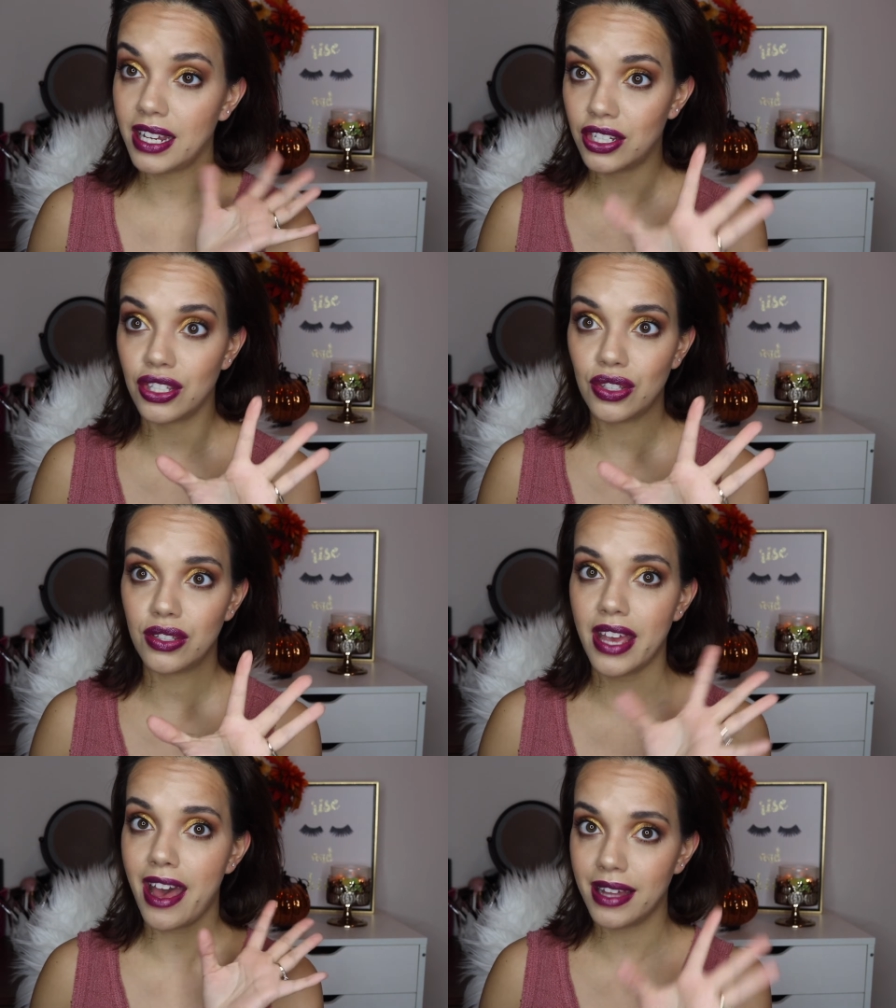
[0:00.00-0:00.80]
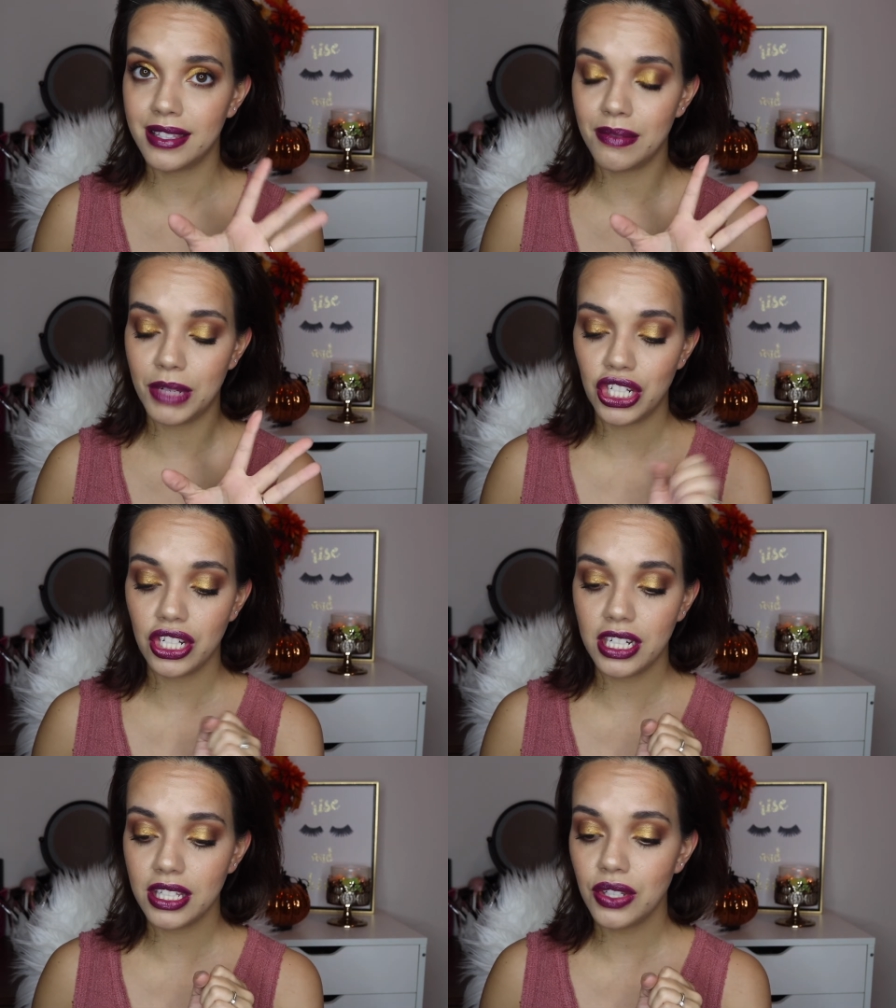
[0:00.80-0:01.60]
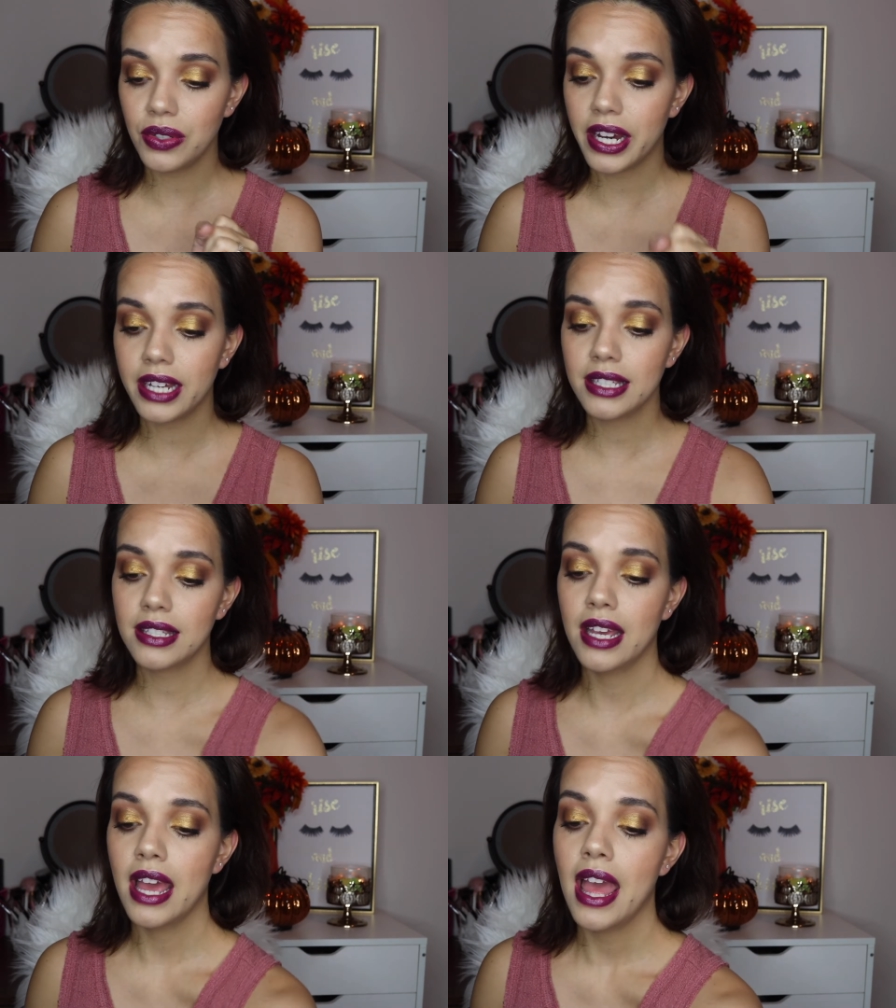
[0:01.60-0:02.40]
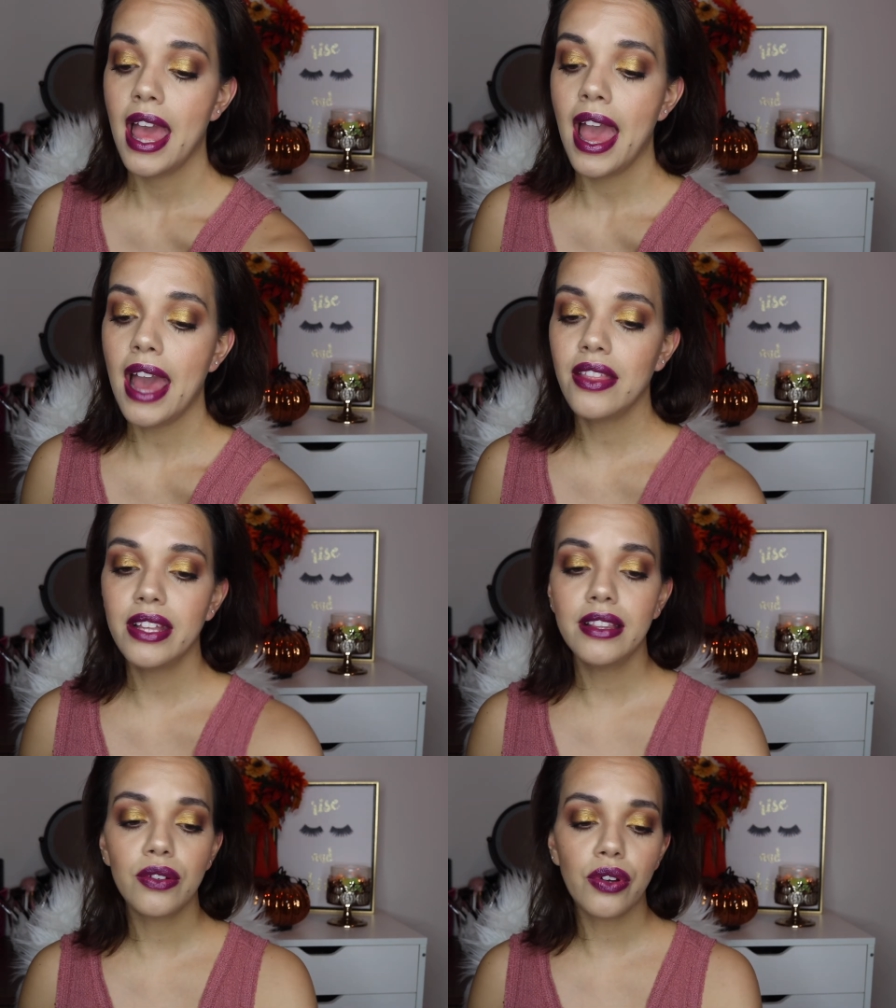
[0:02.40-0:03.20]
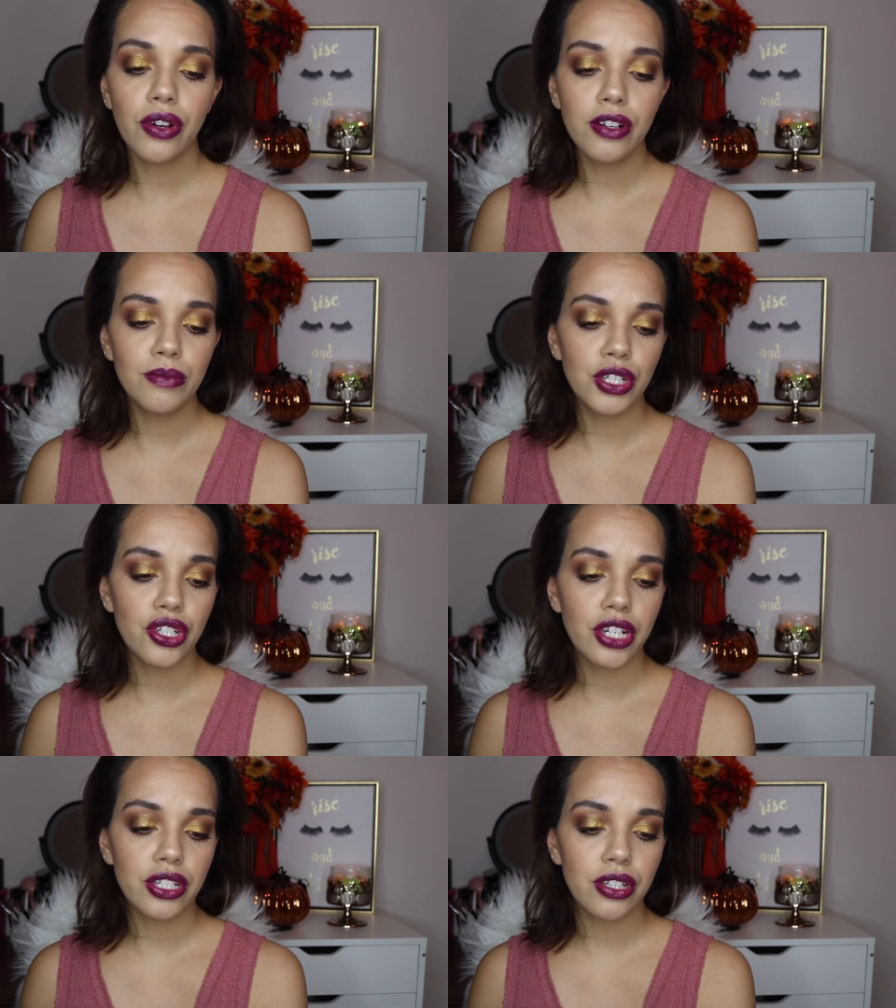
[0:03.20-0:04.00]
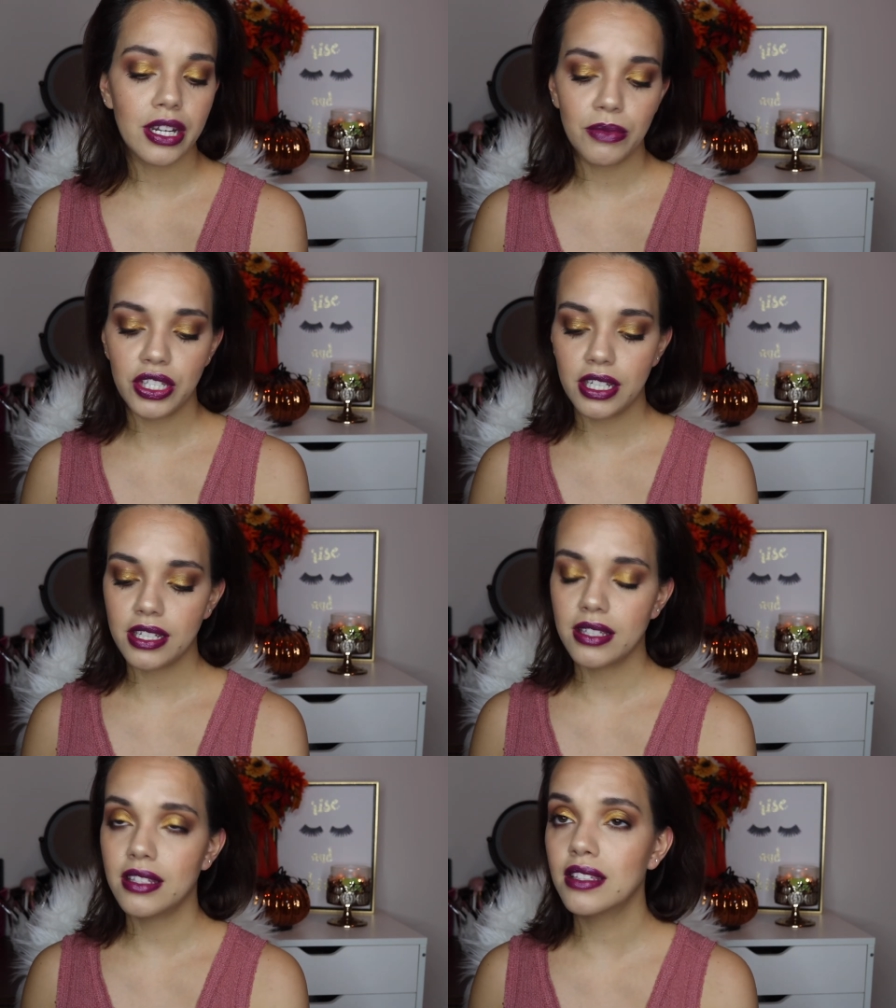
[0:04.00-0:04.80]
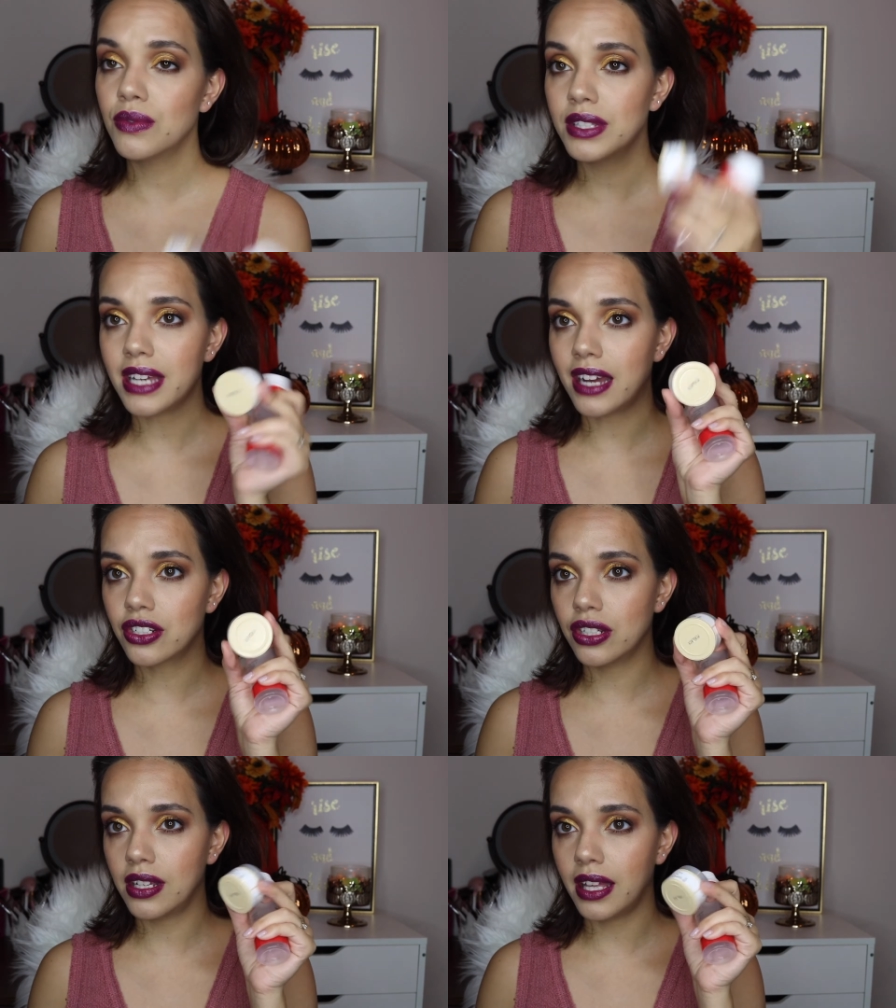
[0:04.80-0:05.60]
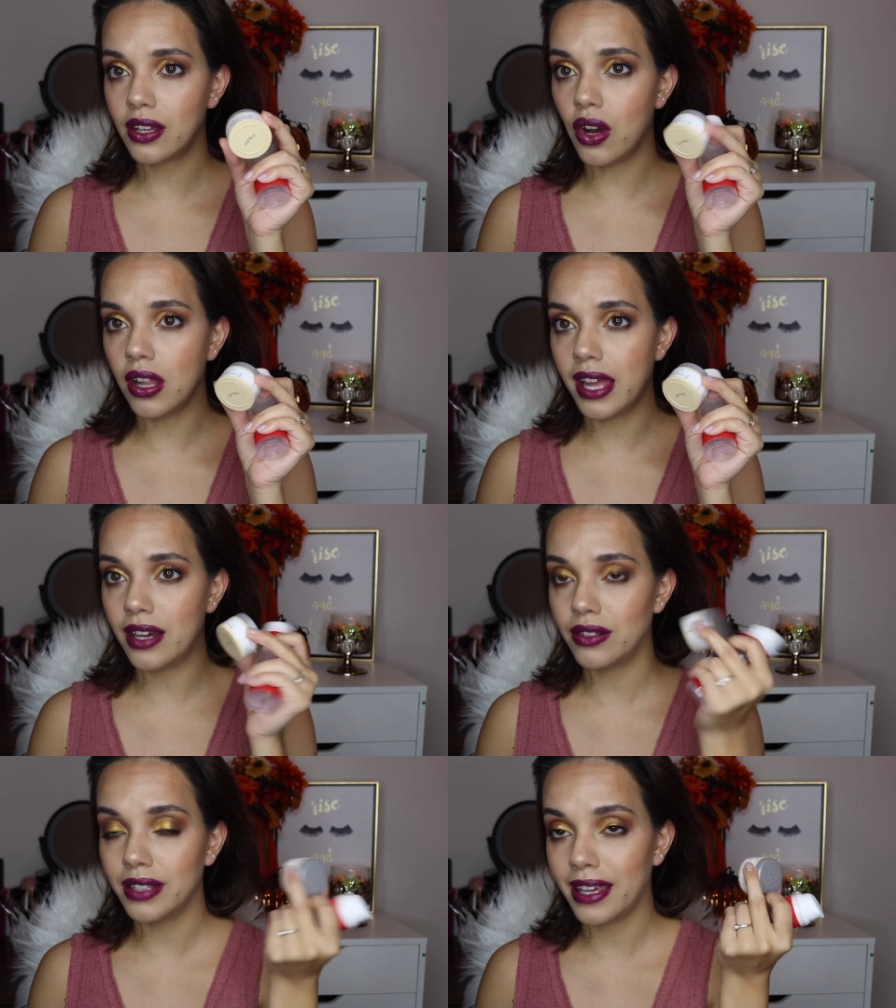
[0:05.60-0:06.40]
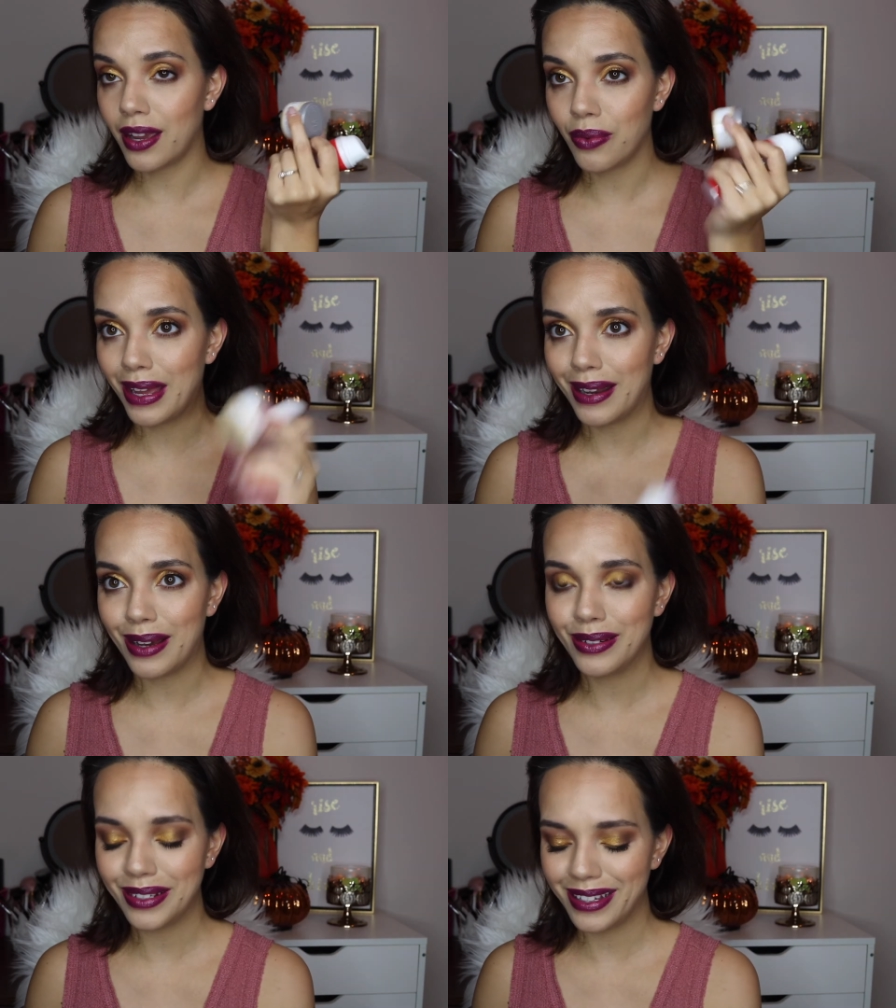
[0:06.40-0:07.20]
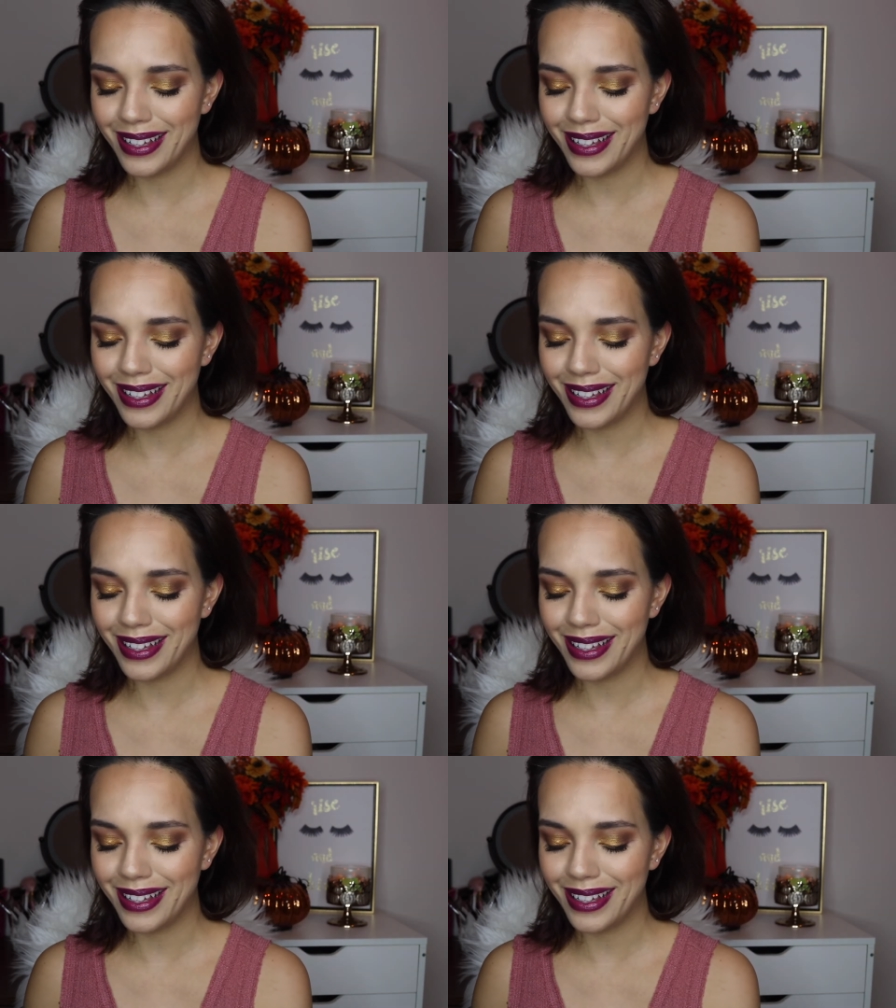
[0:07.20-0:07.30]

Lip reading: I just had to mention it to you guys. And then the current moisturizer that I'm using, because this one's actually like all out, like I ran out.